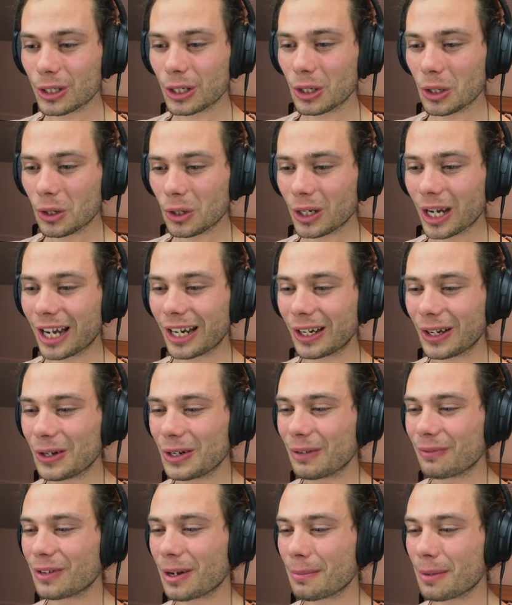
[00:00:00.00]
Lock and
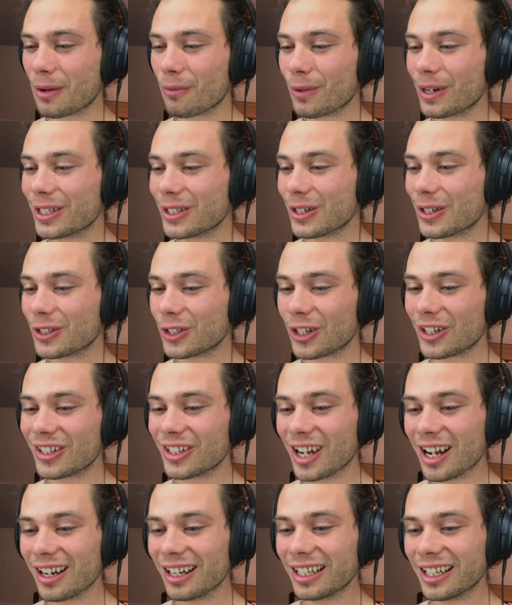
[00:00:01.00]
load. I've done my research, and
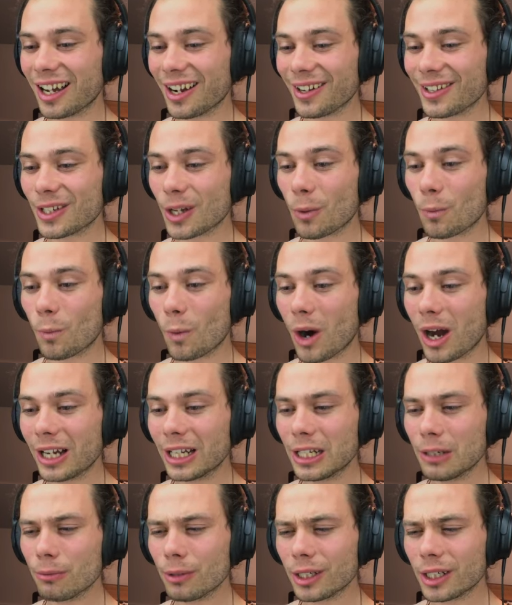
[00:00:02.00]
Dartling Gunners are
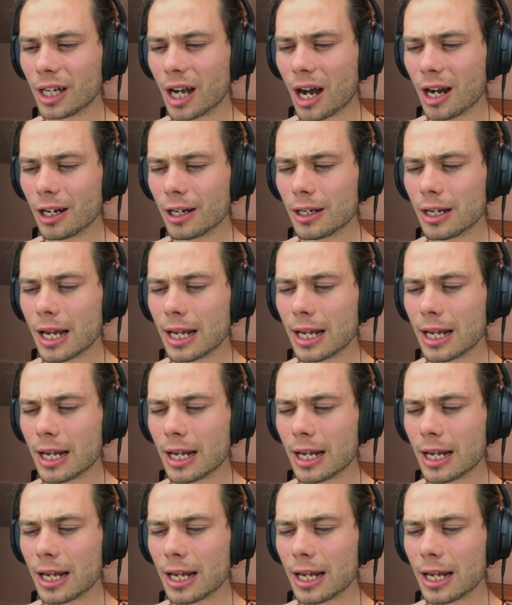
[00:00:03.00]
widely regarded